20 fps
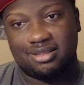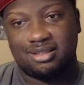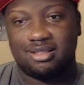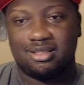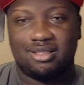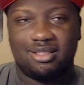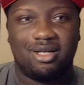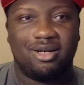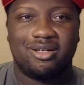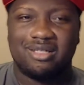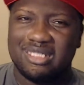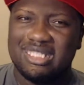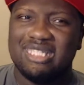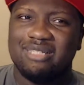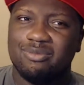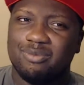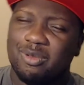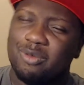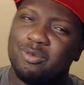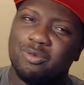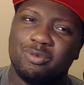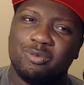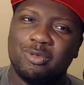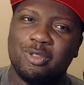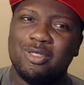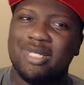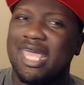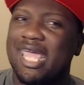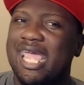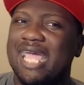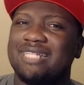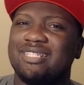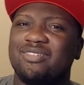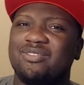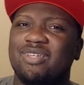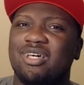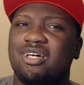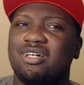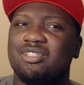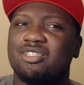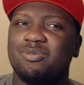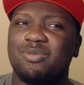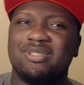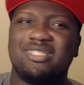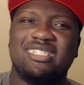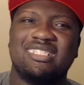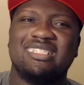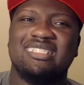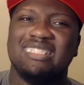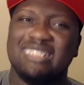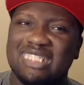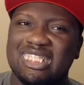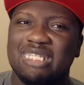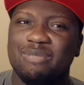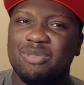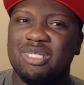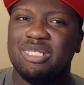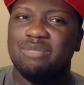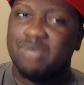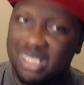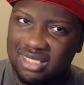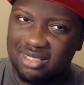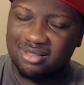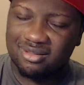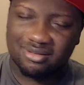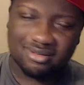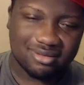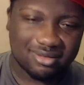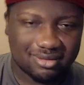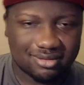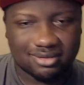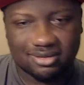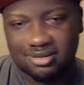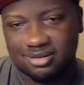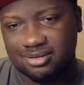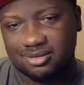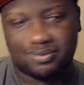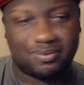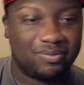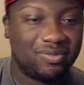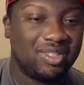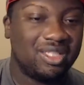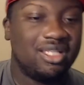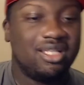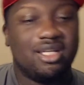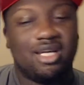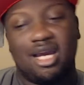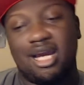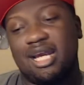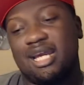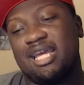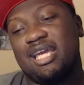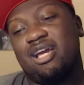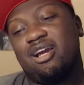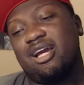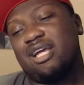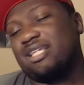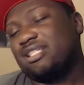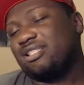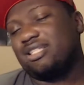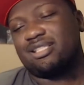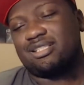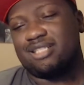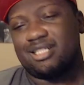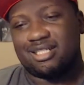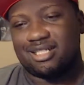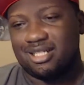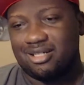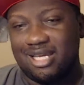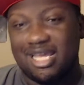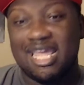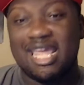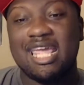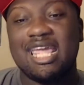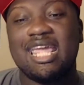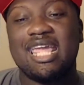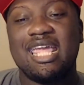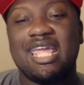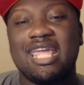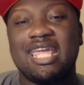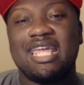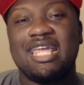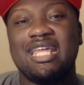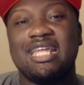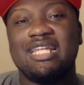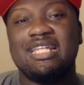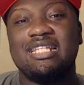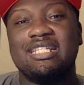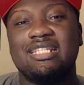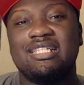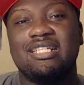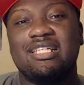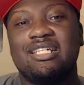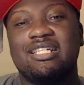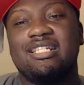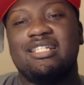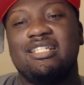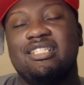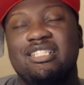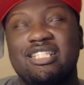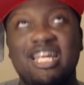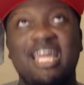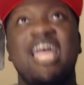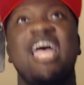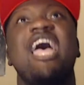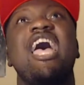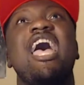Or do not add the, so we just DBB. All right, let's check it out. And yeah,